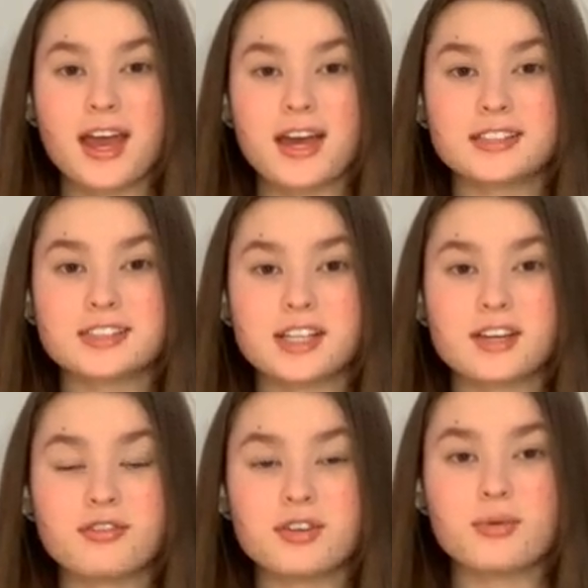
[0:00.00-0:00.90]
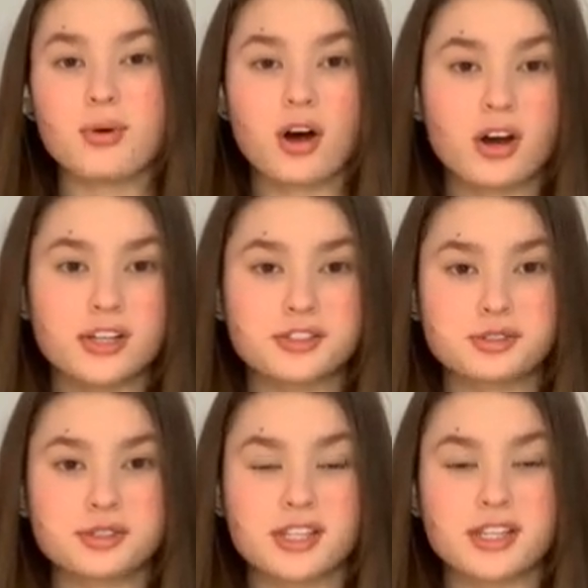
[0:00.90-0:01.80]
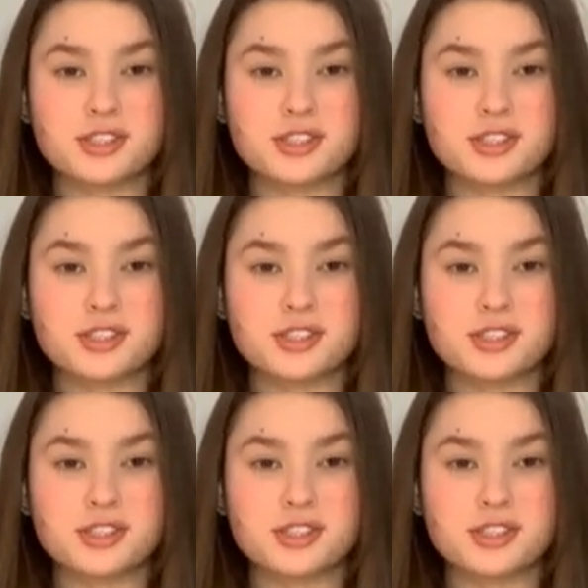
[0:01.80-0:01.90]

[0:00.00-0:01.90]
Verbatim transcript: And if you are interested